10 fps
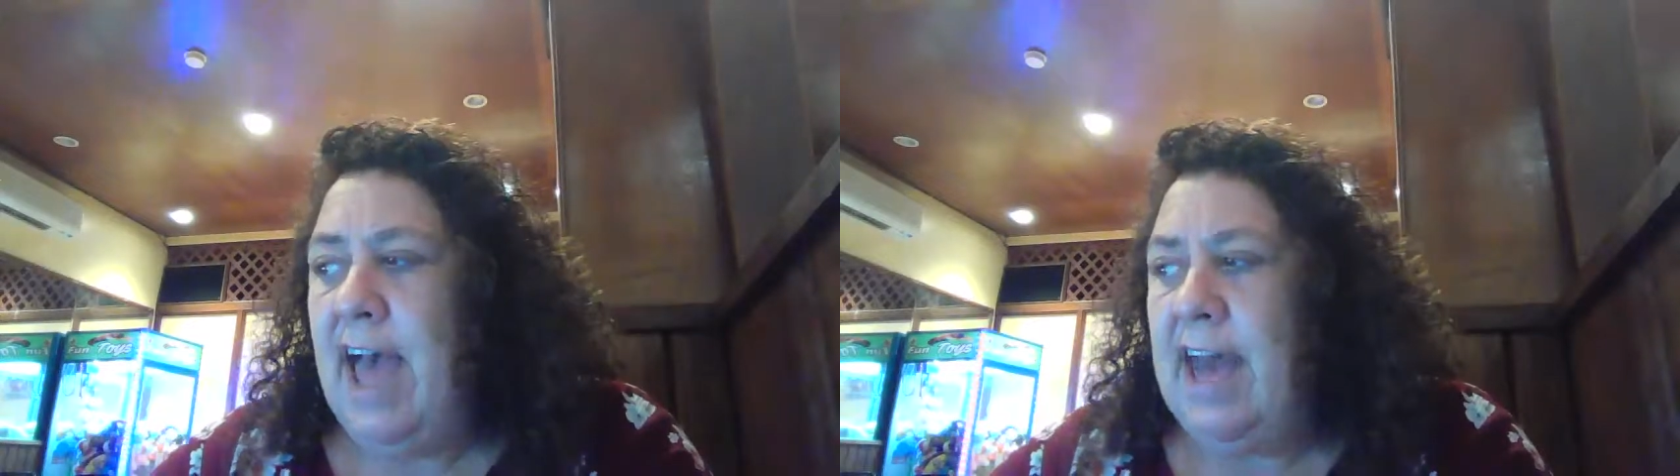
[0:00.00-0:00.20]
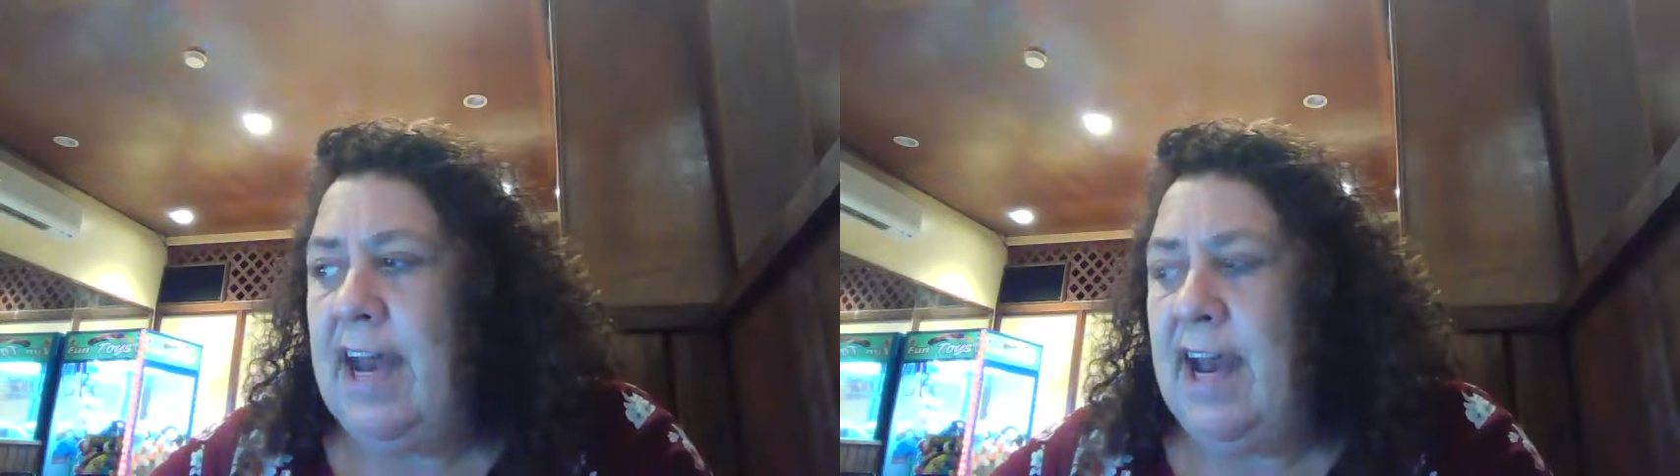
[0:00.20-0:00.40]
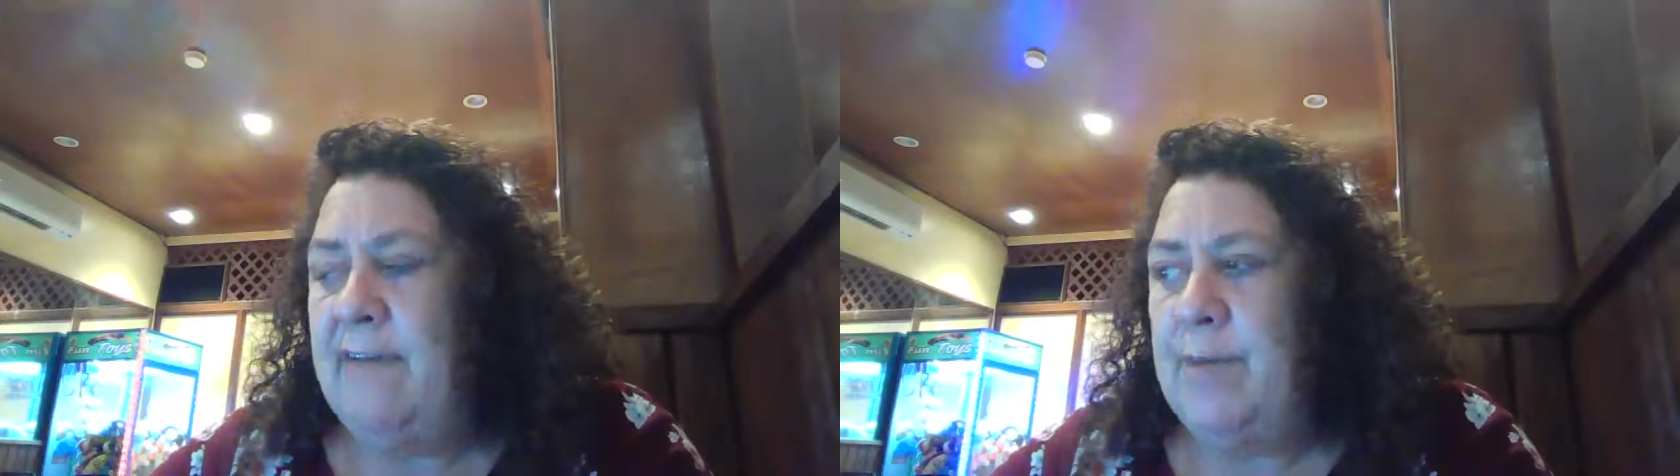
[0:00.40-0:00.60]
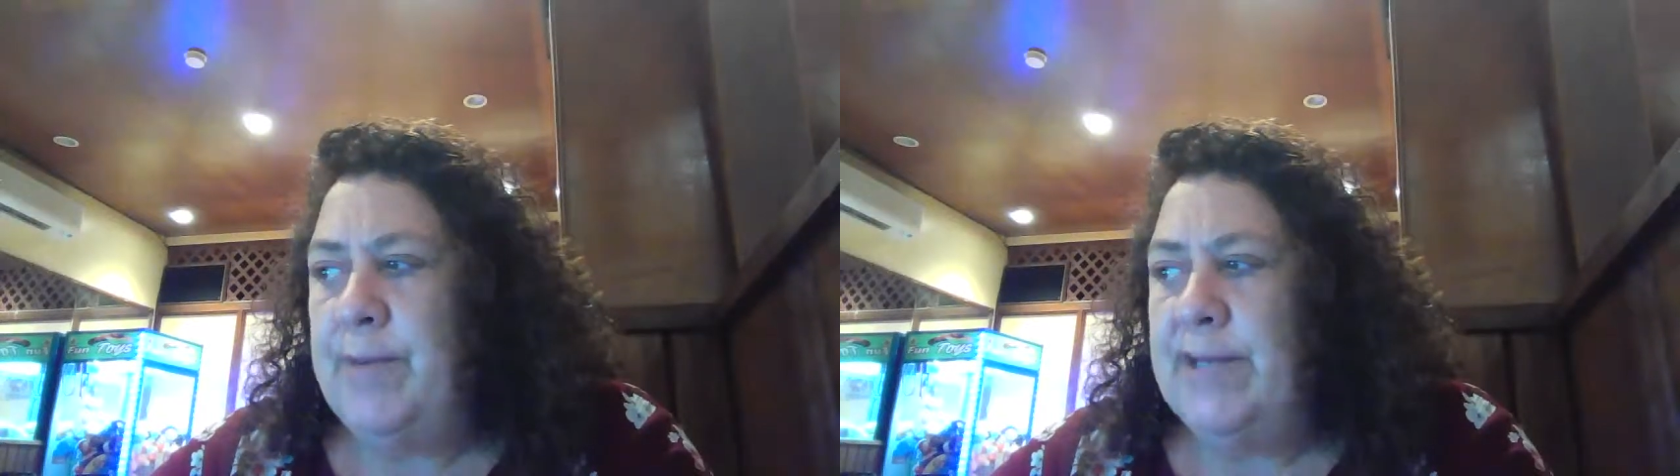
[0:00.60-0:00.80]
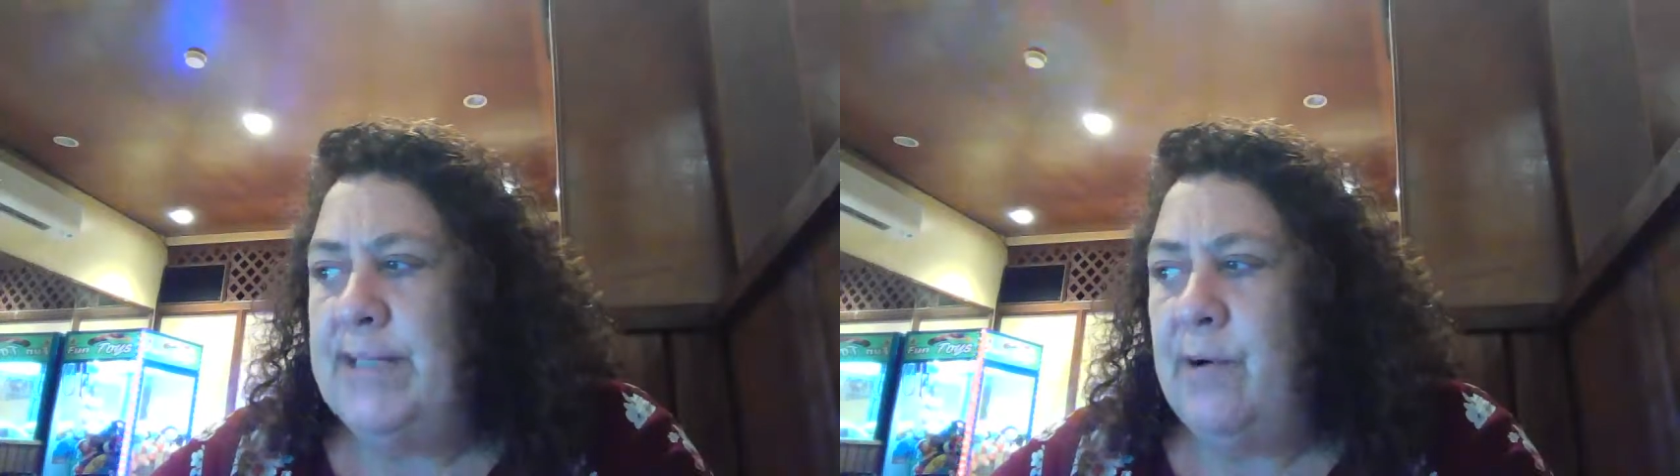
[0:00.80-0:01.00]
and an F would
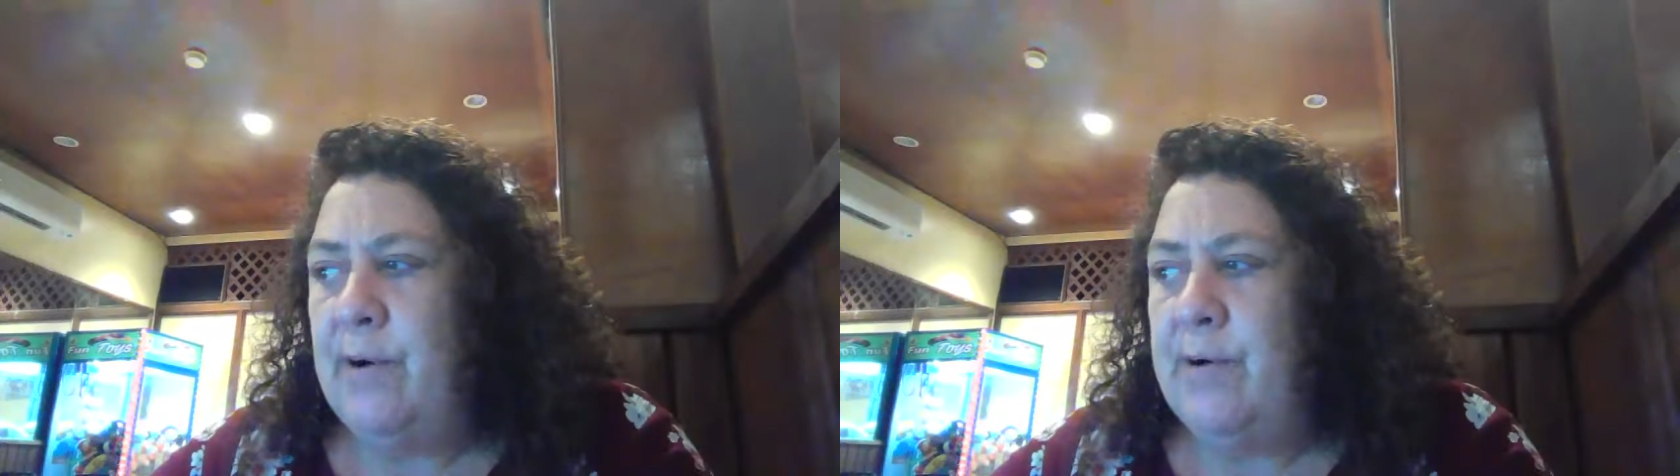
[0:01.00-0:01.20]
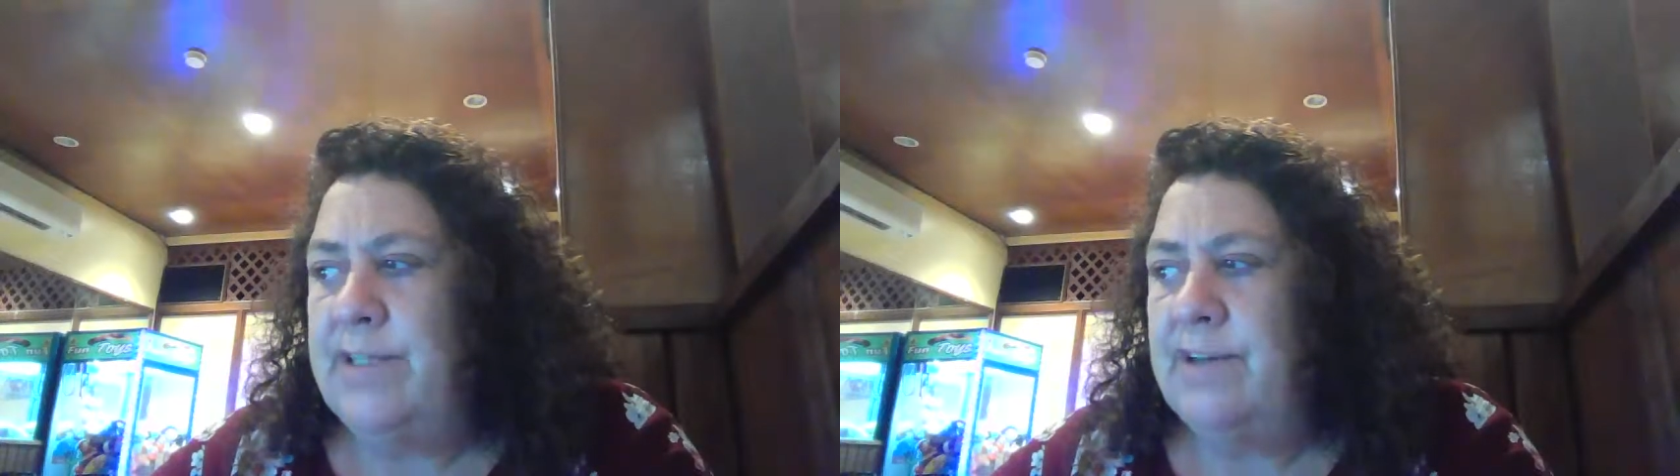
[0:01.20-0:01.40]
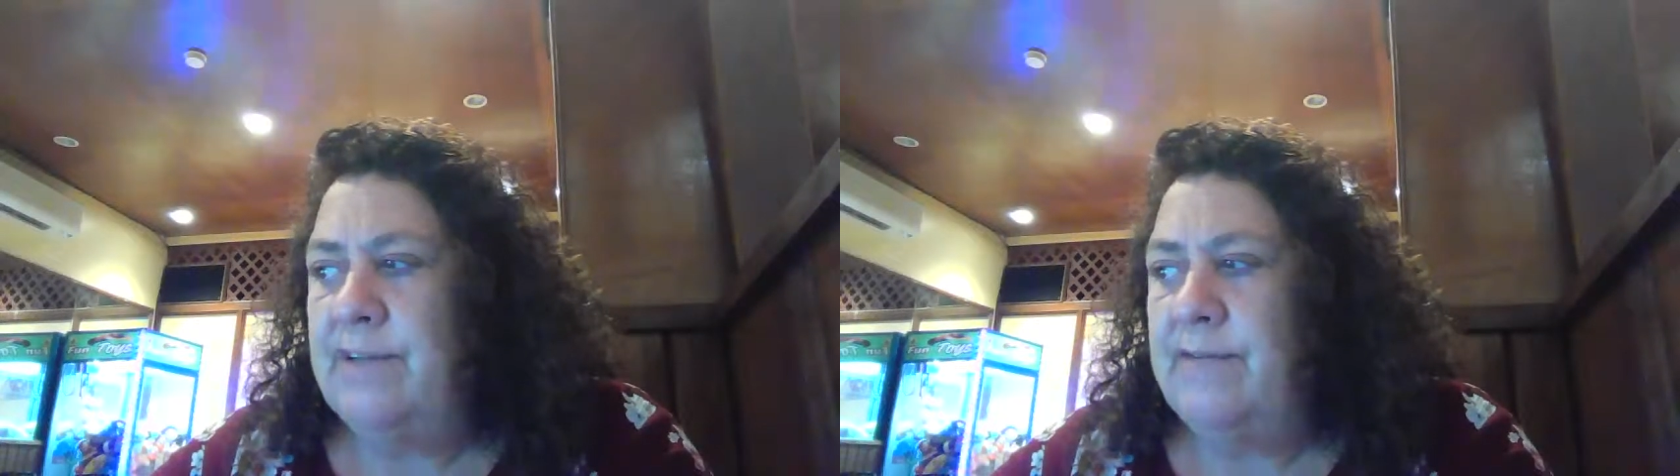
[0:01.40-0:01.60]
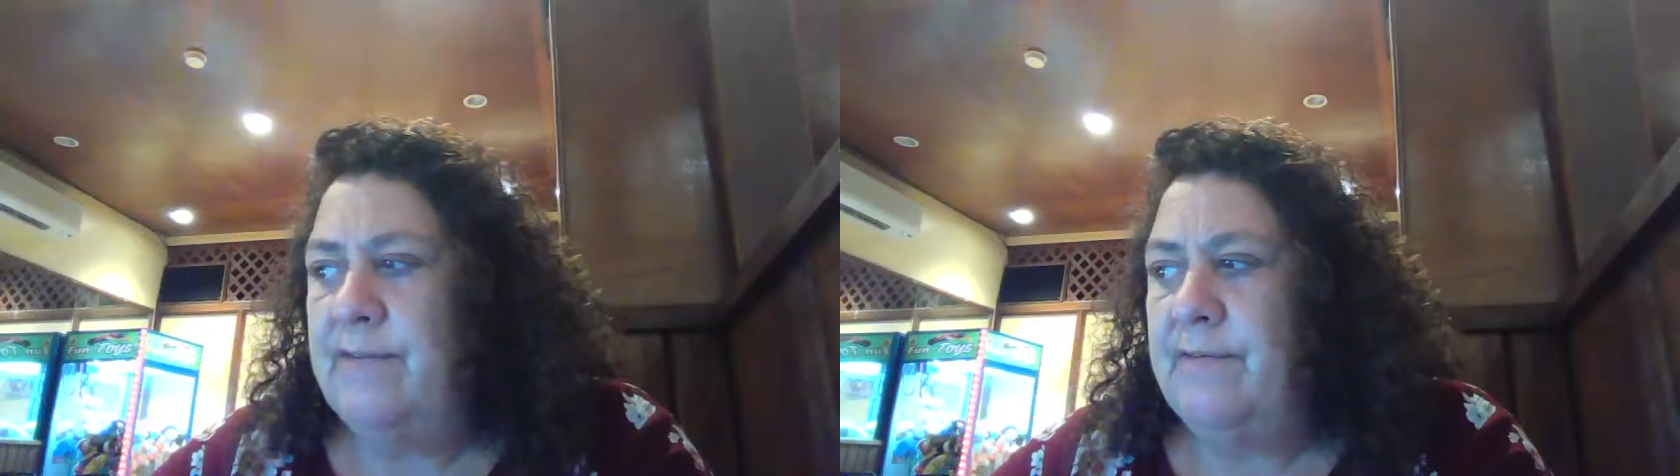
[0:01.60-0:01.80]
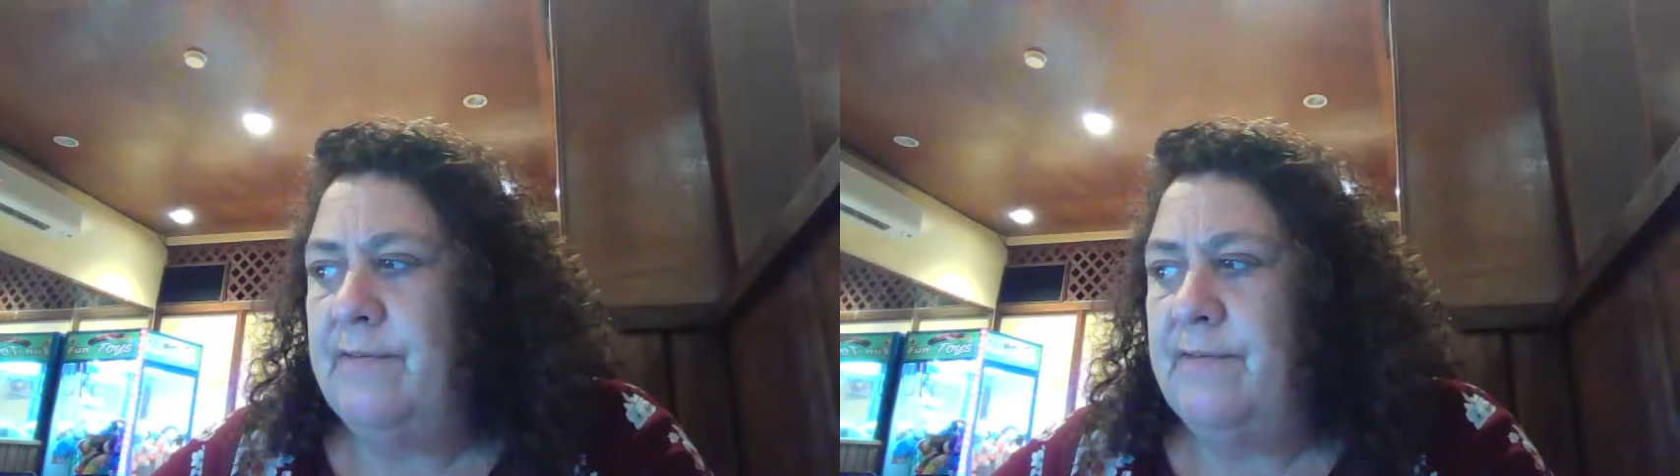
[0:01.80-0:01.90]
be 0 to